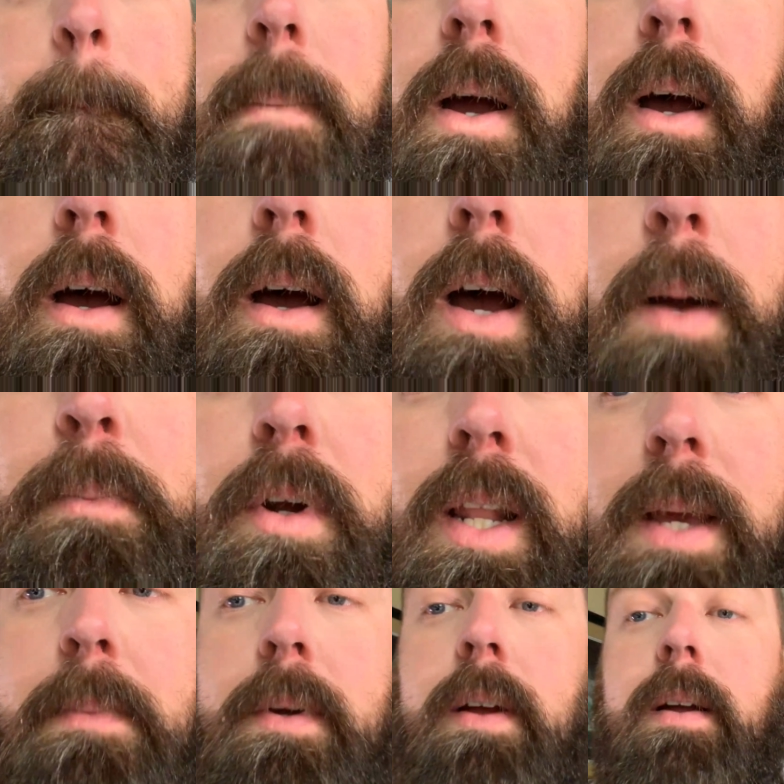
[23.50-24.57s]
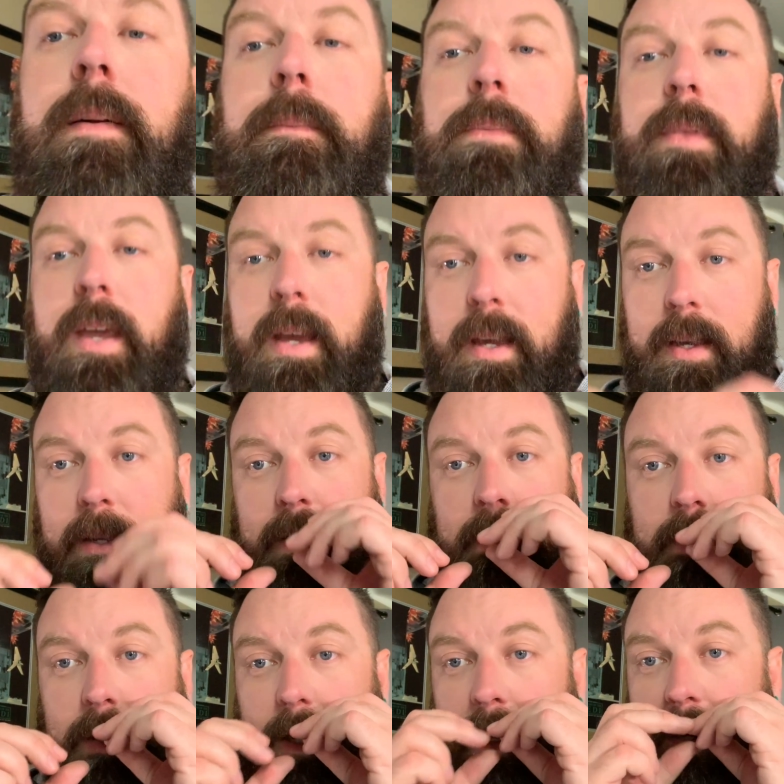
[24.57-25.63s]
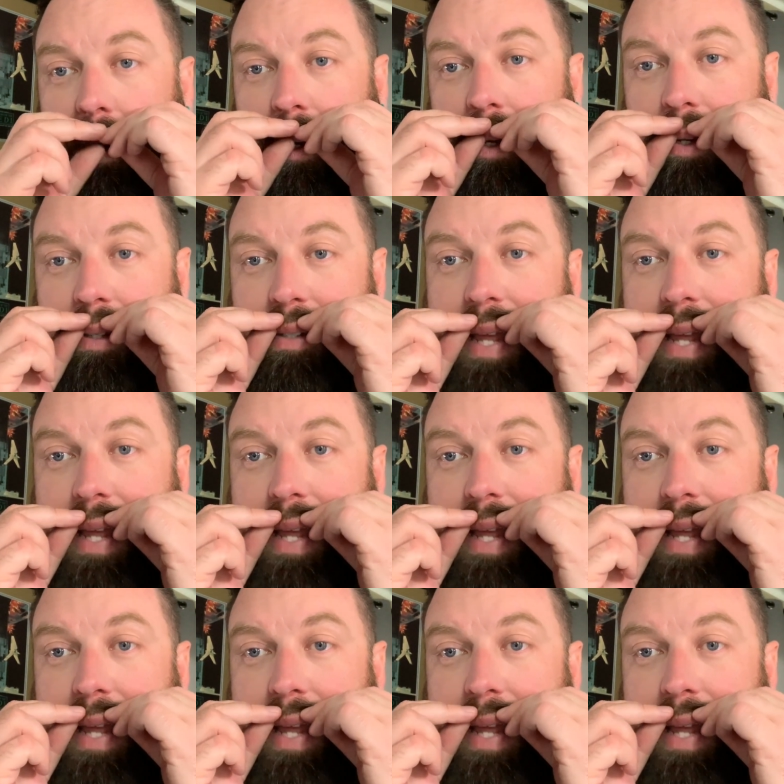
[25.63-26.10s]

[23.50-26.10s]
upper lip, and it is